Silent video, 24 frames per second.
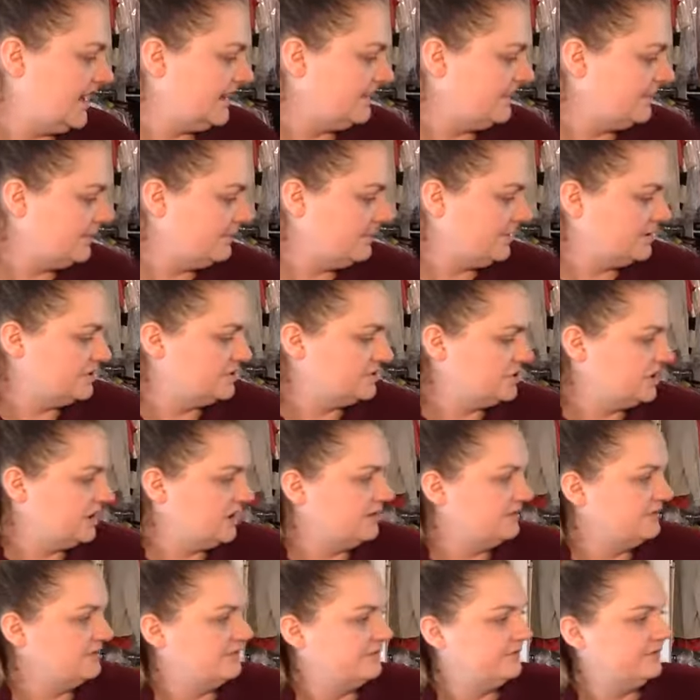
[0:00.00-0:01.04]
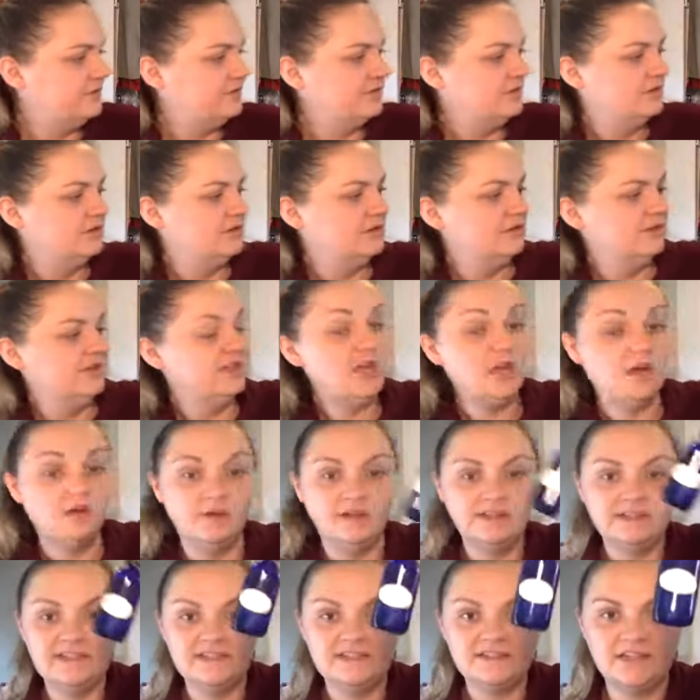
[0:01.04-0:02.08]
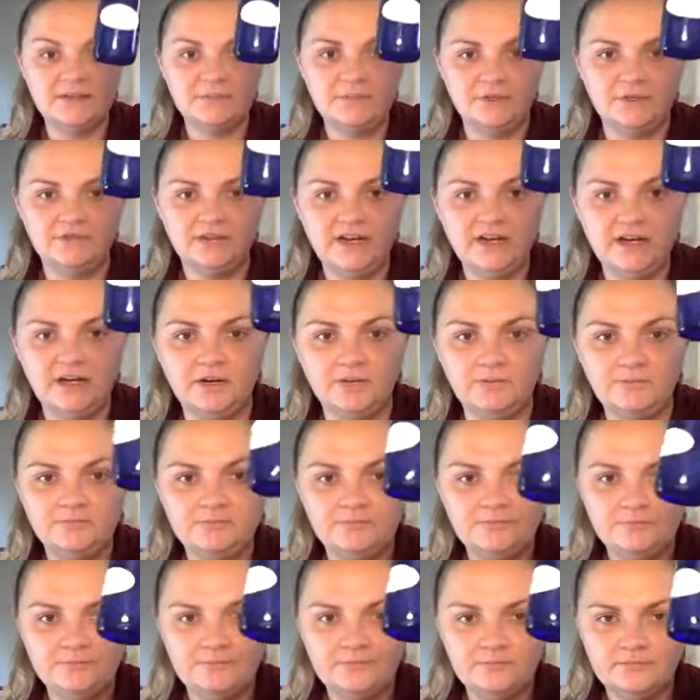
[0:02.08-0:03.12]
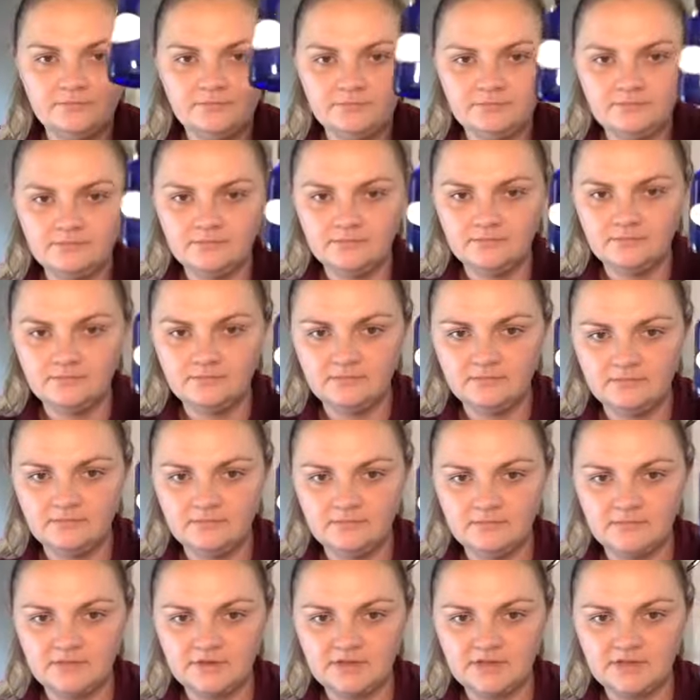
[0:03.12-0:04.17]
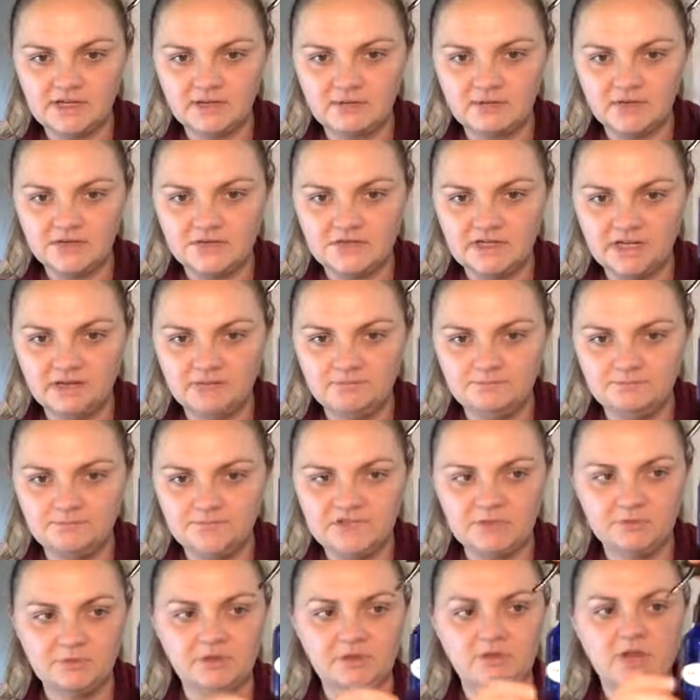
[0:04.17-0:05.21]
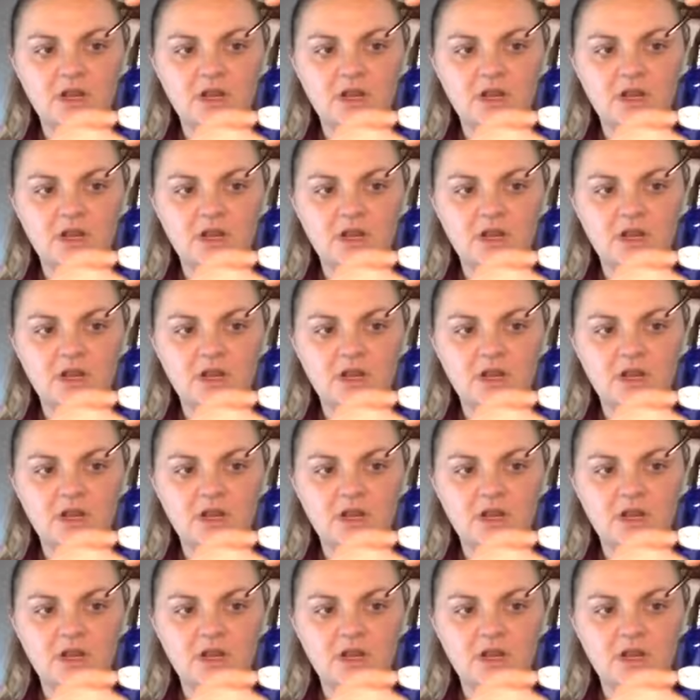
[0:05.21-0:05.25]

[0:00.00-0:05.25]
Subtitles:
bunch of, oh, it says sunburn right here. It's kind of washed out, sunburn.